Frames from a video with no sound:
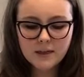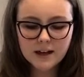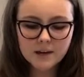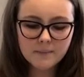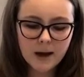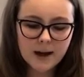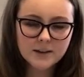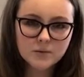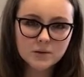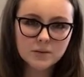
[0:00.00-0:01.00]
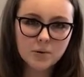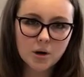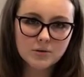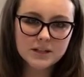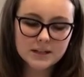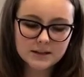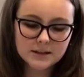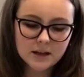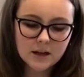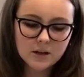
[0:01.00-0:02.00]
that combines with the
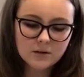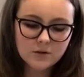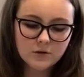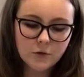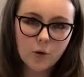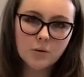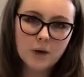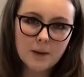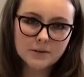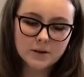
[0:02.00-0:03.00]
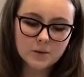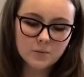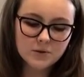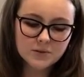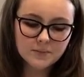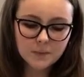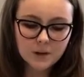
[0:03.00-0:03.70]
proteins to form ribosomes.